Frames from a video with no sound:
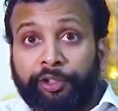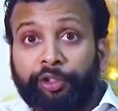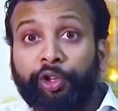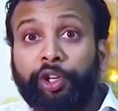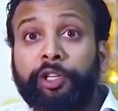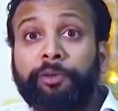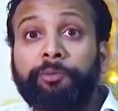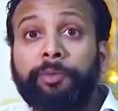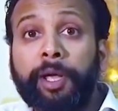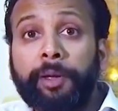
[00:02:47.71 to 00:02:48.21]

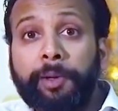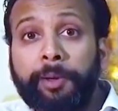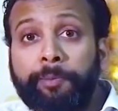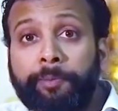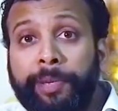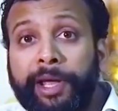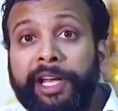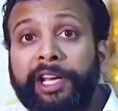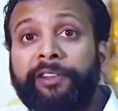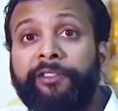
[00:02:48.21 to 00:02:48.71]
So it may
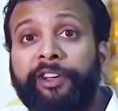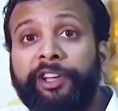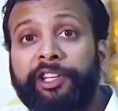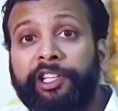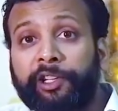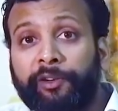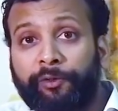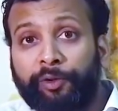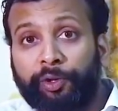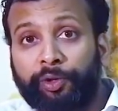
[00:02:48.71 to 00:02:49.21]
be
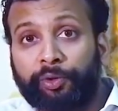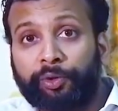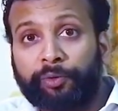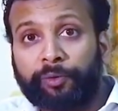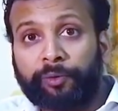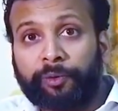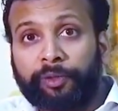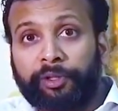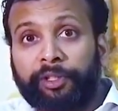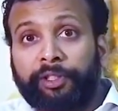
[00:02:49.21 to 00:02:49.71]
beneficial for you.